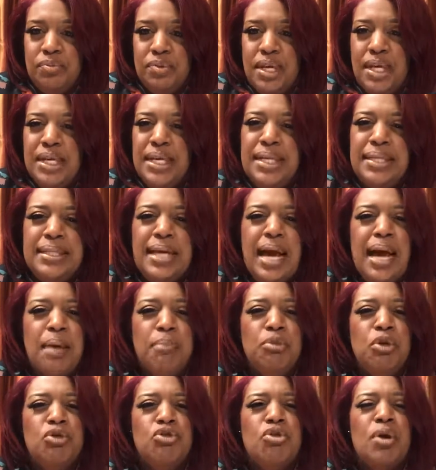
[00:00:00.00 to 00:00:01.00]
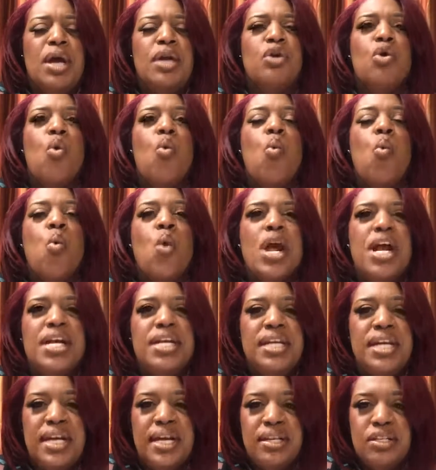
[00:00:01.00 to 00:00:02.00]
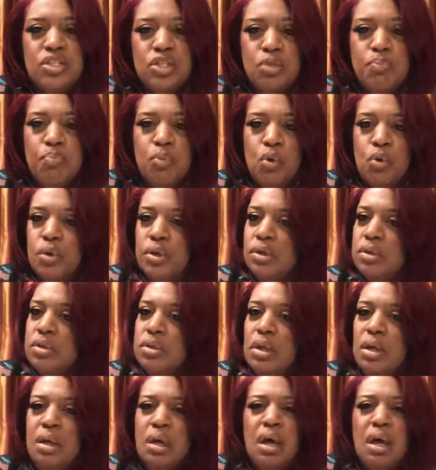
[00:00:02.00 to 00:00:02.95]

Anytime you're trying to win in sports,